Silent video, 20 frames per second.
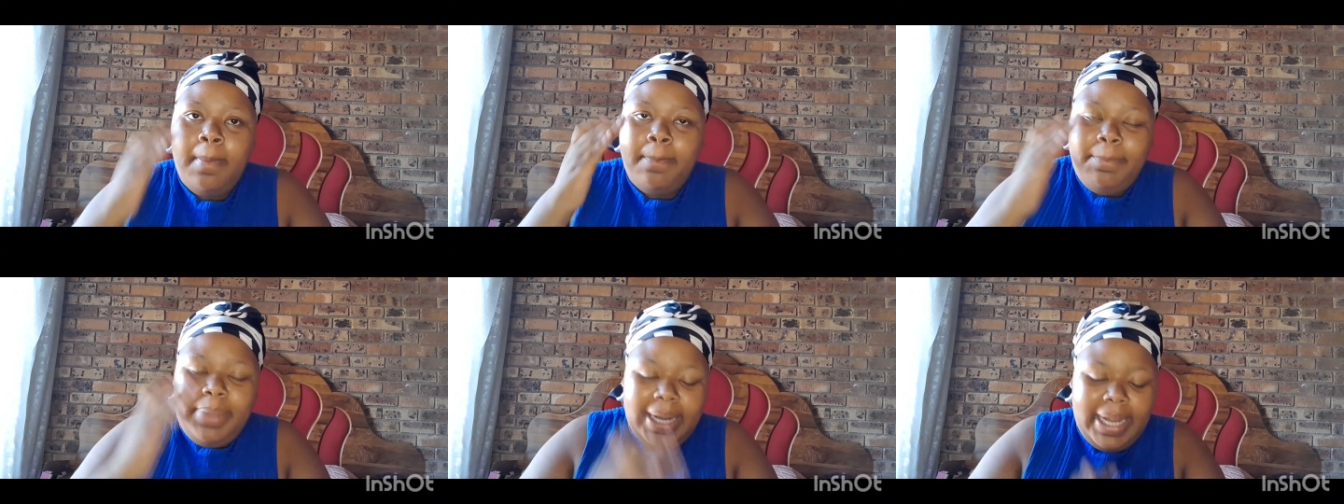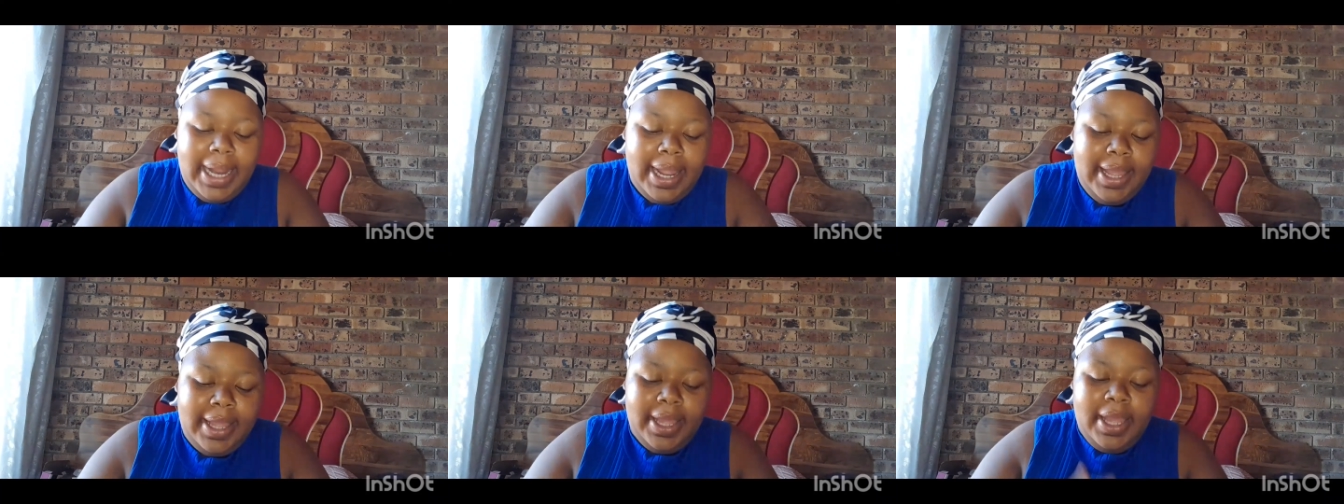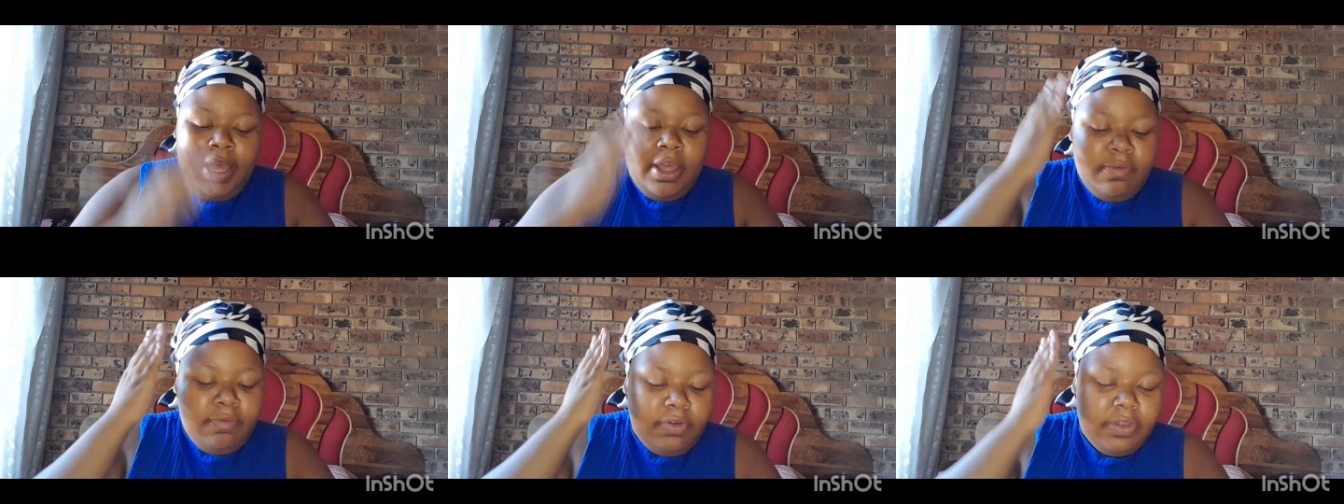Pray.
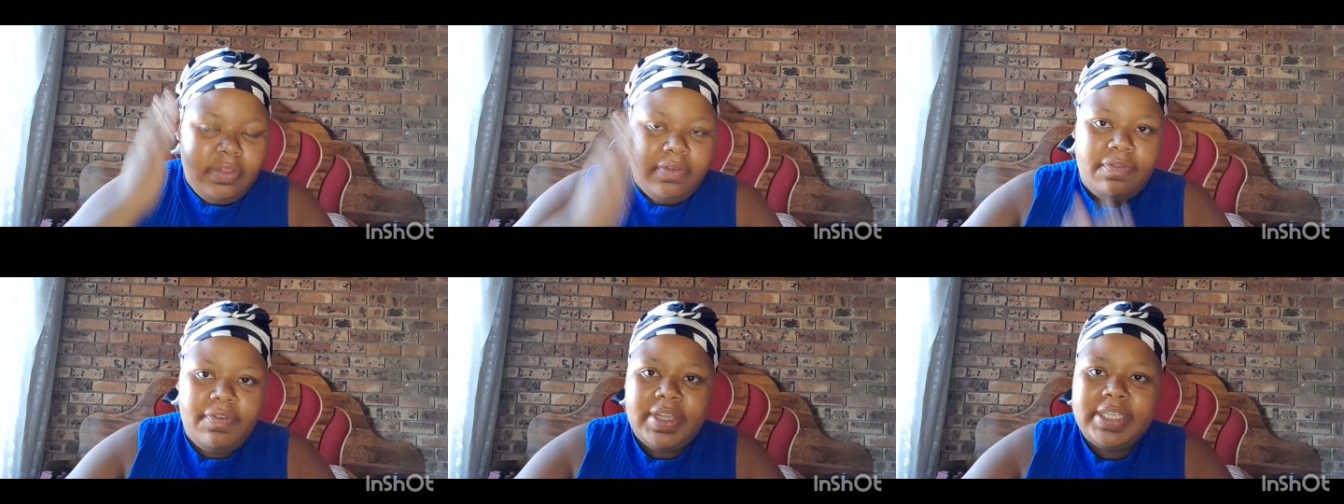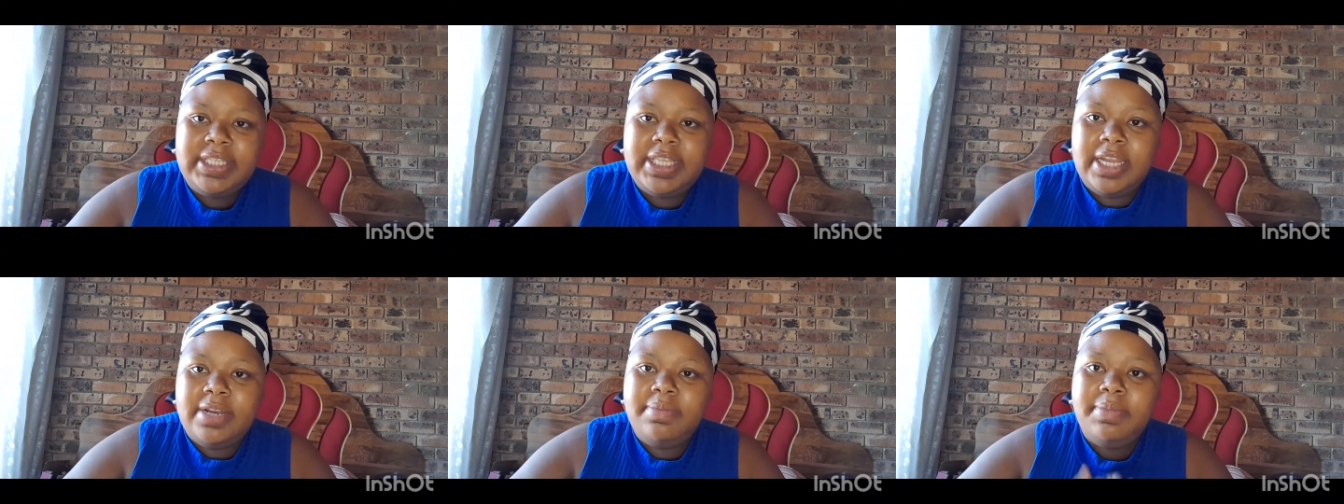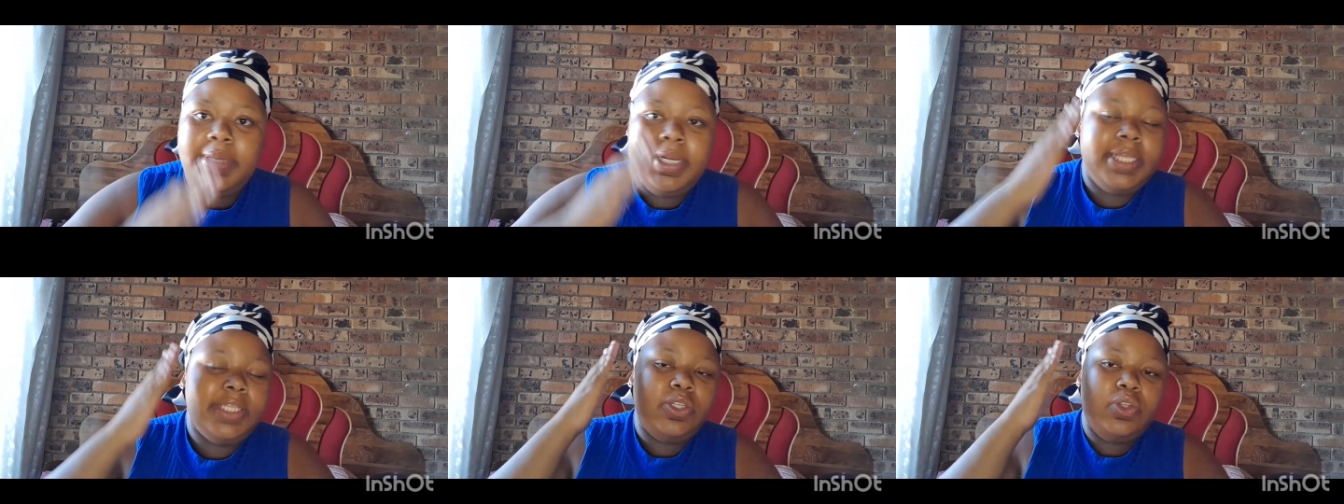For the first 10
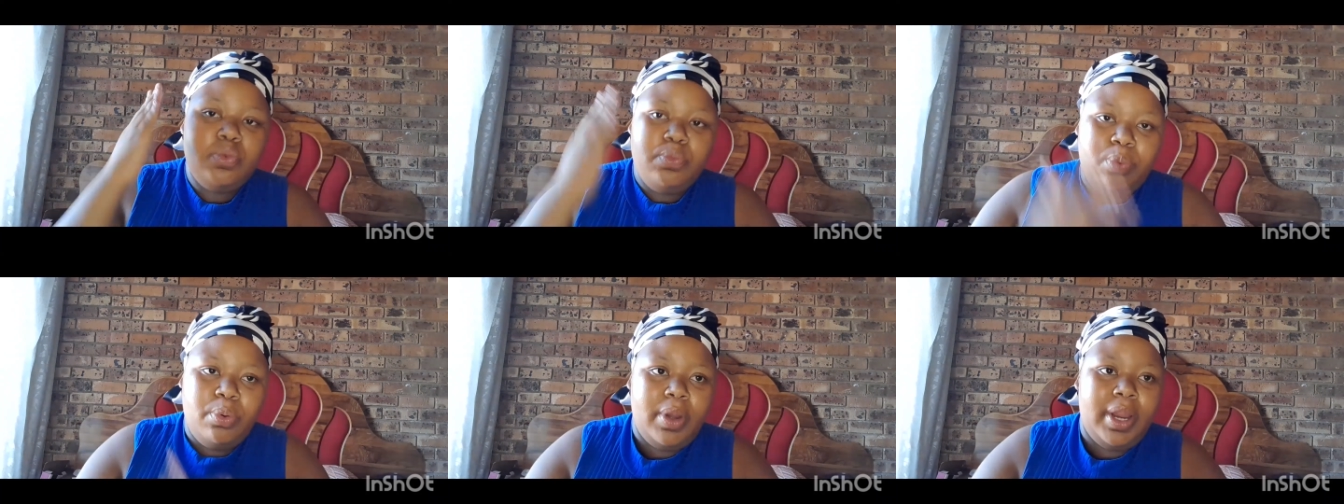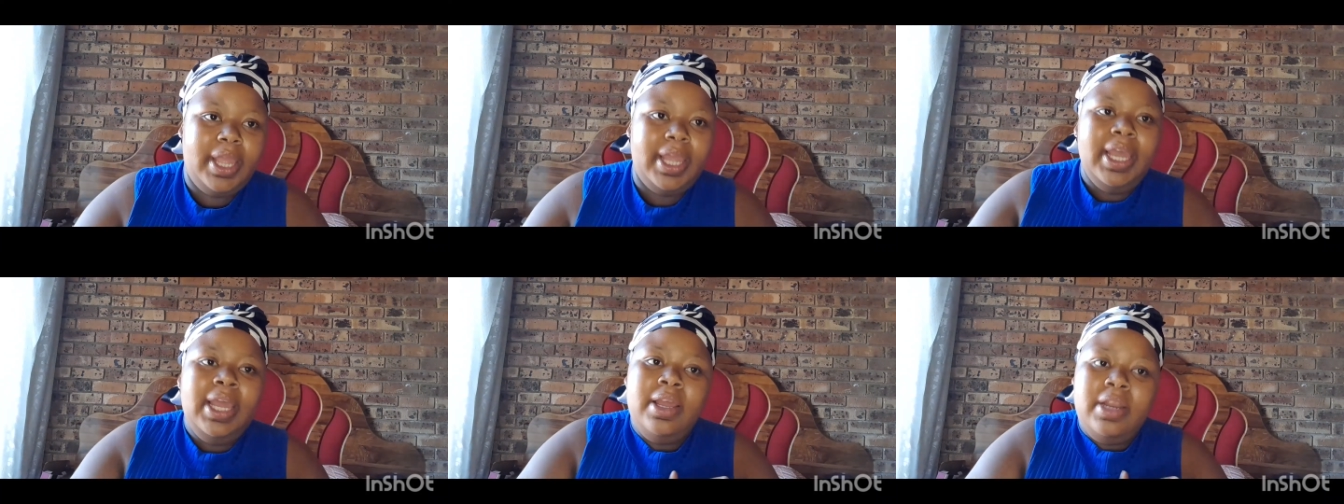minutes, you pray.